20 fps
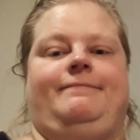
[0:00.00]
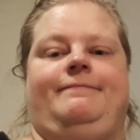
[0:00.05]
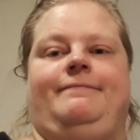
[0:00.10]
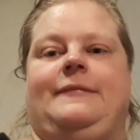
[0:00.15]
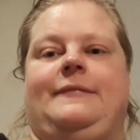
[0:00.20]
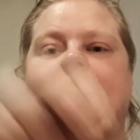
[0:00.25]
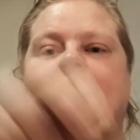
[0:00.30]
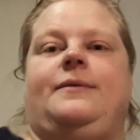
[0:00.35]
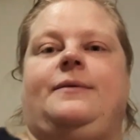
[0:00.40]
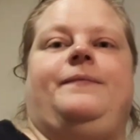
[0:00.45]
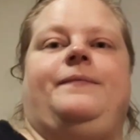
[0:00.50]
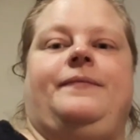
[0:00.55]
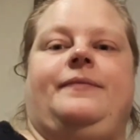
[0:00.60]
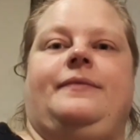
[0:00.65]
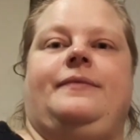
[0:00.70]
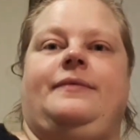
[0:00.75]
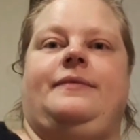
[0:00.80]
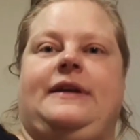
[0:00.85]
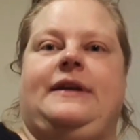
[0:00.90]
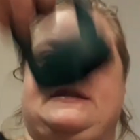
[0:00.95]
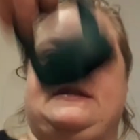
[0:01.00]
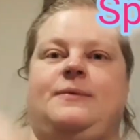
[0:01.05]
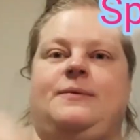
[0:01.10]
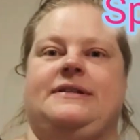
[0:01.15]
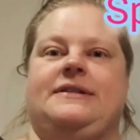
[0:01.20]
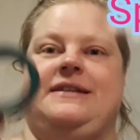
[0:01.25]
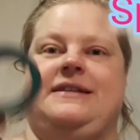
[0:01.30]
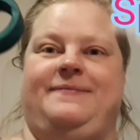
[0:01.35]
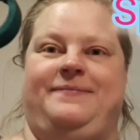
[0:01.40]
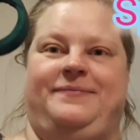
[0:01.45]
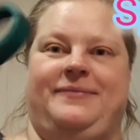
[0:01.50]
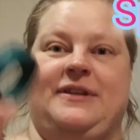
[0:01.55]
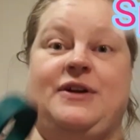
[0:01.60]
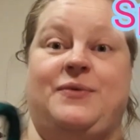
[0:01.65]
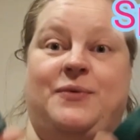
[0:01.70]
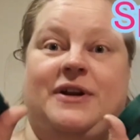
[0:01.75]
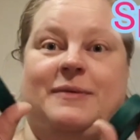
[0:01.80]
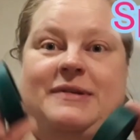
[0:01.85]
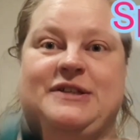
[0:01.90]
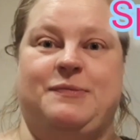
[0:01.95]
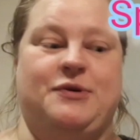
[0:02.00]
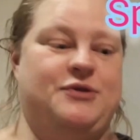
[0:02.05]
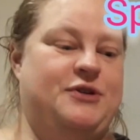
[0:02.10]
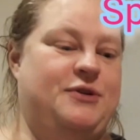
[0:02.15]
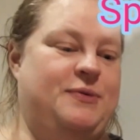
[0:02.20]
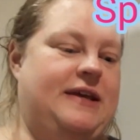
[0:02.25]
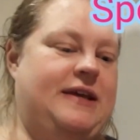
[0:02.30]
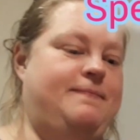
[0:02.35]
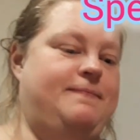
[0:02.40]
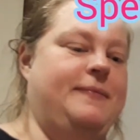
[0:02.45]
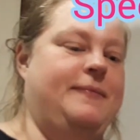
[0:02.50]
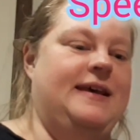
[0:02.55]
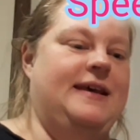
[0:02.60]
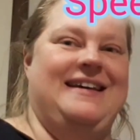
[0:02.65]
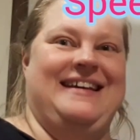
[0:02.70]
now these ones, what am I supposed to do with them?